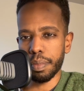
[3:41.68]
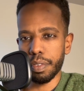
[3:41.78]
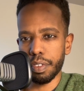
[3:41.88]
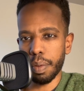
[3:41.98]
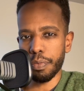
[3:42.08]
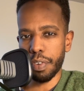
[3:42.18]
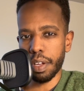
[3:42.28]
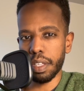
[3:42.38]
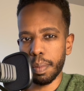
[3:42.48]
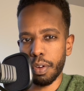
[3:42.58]
some
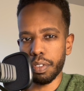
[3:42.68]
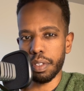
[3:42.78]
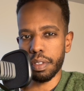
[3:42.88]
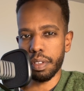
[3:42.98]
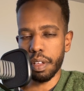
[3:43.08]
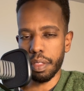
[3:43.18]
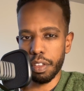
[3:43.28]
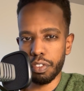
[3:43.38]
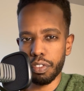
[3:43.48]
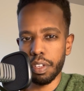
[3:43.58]
friend about
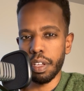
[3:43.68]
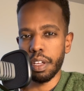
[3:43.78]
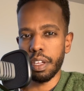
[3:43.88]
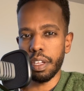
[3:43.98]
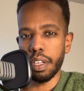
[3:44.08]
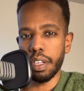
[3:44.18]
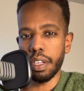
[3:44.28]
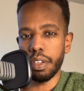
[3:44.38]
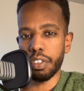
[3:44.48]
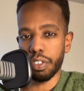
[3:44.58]
this.
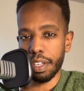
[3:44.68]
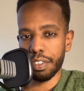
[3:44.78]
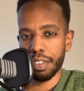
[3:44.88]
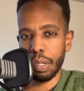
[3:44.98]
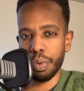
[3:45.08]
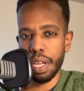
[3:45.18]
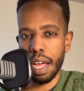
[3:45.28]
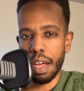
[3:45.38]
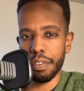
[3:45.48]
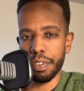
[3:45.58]
He suggested that we
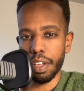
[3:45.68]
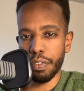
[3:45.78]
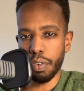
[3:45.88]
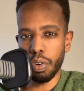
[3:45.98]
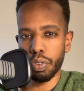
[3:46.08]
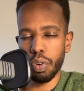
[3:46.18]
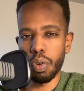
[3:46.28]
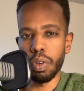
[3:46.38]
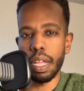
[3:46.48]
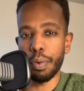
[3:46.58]
have a phone
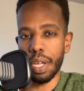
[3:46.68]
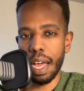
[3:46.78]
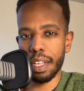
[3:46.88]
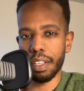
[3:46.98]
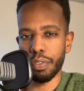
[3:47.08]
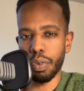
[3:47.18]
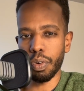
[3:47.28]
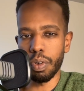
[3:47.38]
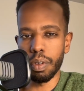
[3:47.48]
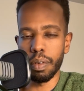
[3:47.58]
call, and we had a phone
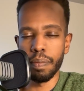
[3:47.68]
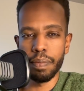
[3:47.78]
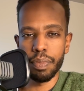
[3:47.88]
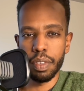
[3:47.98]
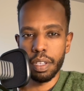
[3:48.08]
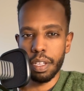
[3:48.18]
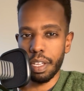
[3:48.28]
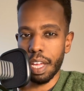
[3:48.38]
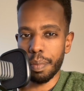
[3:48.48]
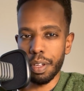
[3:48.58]
call. He
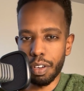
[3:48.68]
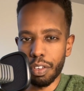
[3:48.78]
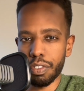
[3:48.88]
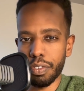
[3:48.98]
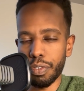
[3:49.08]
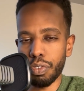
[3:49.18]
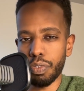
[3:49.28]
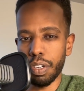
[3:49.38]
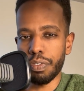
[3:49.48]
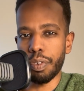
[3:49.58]
gave me lots of
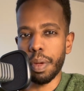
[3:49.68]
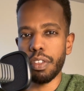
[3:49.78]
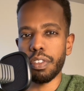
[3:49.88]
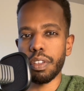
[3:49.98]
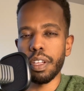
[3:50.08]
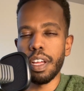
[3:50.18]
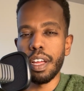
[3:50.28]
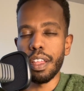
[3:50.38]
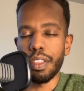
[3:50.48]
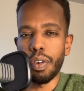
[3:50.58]
useful information.
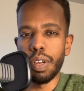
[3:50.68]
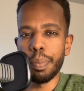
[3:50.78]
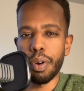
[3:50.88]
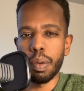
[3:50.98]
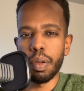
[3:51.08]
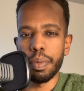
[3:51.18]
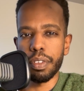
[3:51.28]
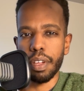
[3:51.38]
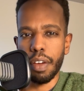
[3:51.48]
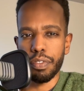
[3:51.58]
The only problem
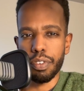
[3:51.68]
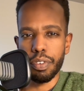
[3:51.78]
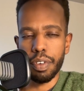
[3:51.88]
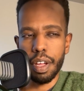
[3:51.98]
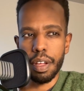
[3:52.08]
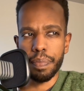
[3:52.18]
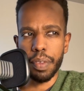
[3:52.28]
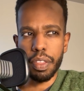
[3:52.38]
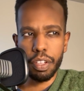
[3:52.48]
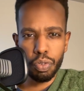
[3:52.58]
is after
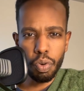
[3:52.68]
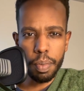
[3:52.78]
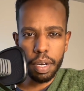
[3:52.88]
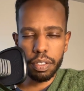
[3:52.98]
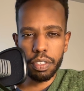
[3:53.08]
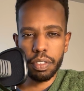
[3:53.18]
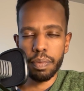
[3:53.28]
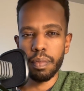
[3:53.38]
I think 2 months,